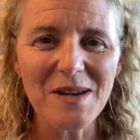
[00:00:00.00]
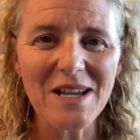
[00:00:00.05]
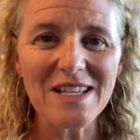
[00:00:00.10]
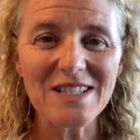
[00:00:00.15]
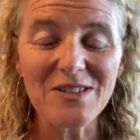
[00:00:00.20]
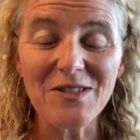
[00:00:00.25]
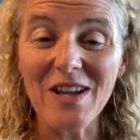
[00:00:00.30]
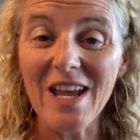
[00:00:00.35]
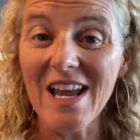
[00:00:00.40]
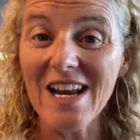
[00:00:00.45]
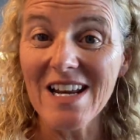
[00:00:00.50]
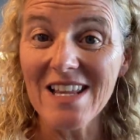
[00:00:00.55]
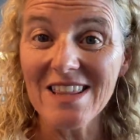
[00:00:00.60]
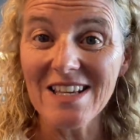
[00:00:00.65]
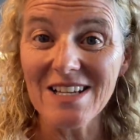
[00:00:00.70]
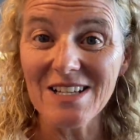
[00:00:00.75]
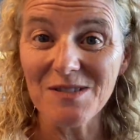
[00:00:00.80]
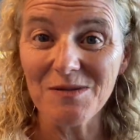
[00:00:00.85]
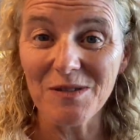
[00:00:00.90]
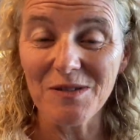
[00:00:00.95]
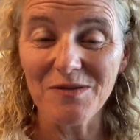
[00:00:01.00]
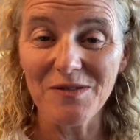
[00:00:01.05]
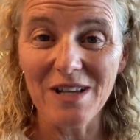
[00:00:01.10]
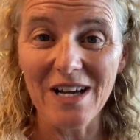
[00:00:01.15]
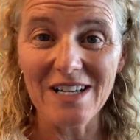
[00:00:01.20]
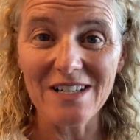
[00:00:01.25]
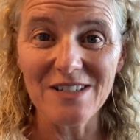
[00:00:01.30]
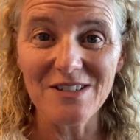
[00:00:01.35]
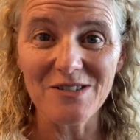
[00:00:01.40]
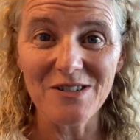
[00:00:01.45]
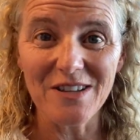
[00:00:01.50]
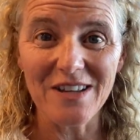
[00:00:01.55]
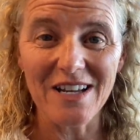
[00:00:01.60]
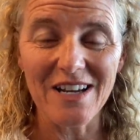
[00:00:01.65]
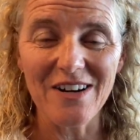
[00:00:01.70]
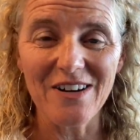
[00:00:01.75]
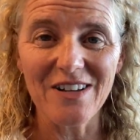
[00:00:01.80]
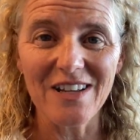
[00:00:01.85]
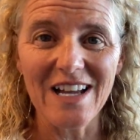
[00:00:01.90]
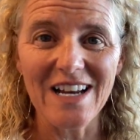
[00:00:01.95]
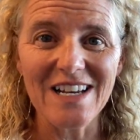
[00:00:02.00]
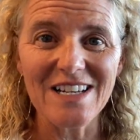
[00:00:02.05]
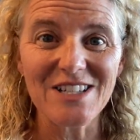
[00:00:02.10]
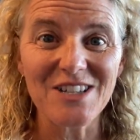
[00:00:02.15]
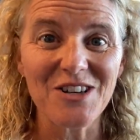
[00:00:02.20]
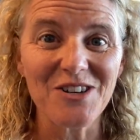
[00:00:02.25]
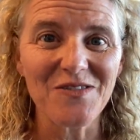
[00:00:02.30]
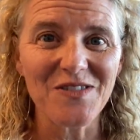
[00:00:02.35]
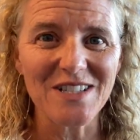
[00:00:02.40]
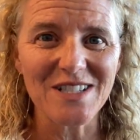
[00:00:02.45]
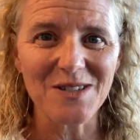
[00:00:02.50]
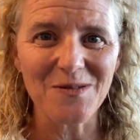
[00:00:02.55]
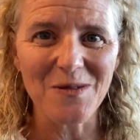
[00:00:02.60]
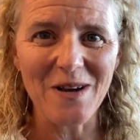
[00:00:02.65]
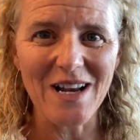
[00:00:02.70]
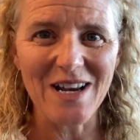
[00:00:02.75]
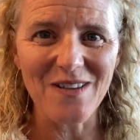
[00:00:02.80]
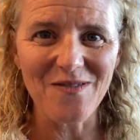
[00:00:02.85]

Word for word: So Katie thinks we're flying to North Carolina to go visit wedding